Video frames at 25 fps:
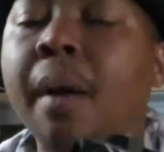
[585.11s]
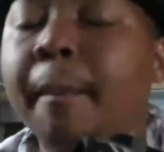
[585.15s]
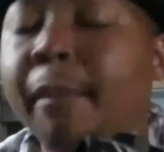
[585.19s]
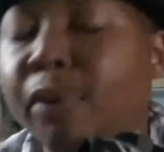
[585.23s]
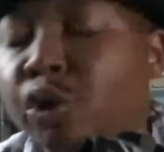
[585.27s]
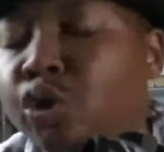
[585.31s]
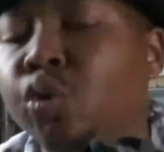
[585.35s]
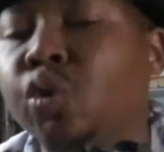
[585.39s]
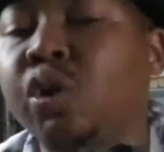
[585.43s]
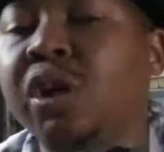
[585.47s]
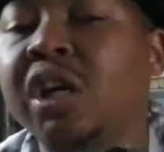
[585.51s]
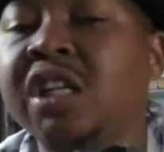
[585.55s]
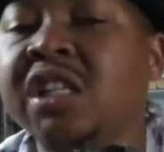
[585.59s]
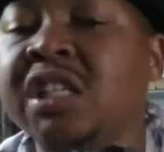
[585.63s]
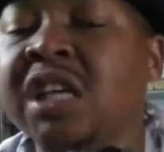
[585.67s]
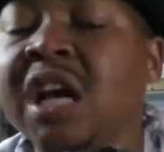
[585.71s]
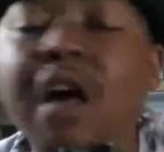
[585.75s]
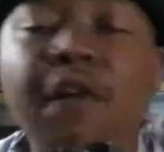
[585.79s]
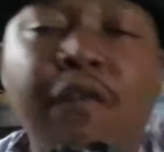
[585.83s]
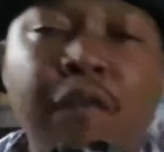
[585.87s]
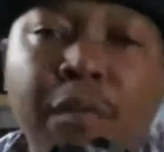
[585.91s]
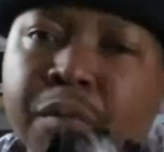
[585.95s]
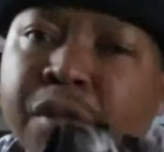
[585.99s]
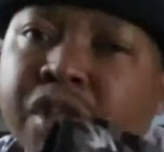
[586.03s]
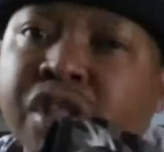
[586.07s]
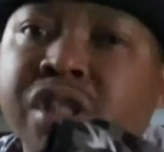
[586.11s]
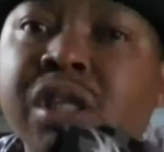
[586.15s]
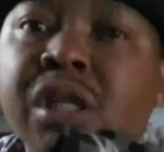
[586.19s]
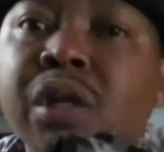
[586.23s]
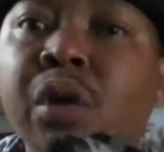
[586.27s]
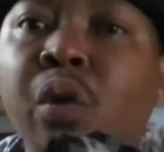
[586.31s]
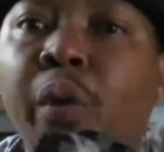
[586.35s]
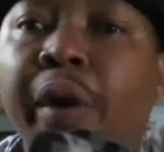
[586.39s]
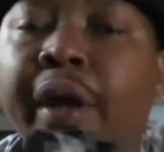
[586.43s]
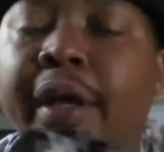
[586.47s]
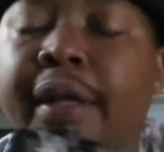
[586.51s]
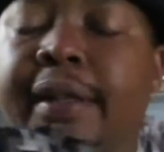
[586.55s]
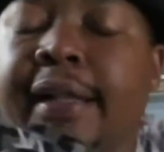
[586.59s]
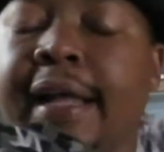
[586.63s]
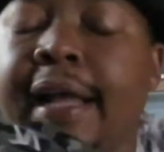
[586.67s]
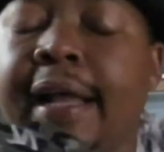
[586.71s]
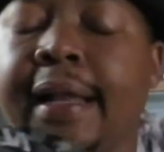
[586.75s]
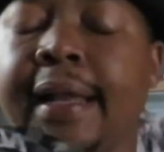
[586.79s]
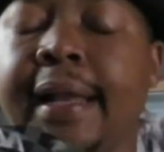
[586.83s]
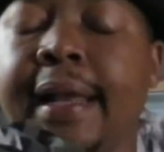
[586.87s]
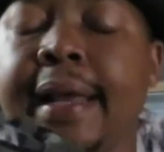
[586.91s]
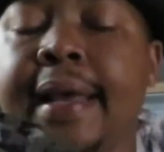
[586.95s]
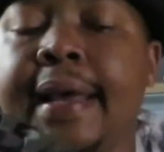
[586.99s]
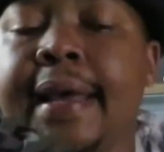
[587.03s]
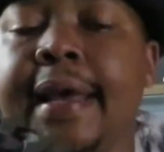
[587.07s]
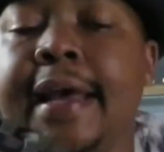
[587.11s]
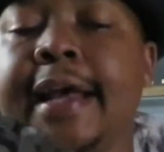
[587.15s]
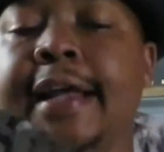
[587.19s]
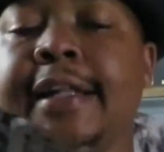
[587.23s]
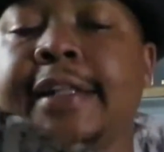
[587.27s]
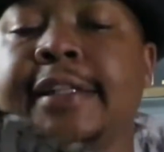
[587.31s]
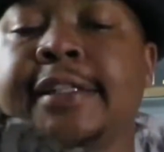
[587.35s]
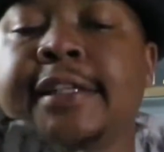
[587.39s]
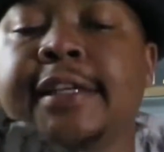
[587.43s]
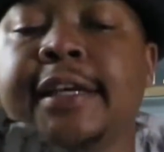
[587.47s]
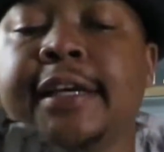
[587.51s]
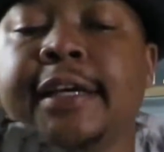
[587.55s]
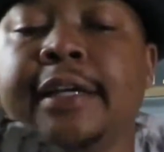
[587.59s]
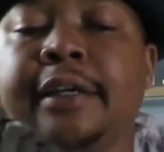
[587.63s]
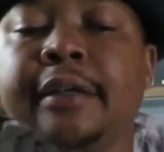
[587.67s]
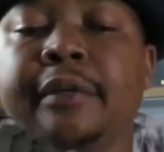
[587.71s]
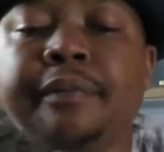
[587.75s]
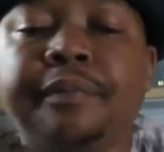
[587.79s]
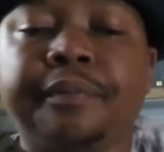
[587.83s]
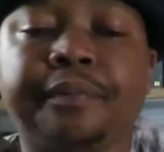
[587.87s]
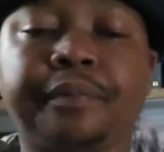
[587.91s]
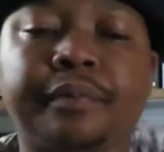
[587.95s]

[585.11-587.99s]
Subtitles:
but you can tell from the silhouette that it's an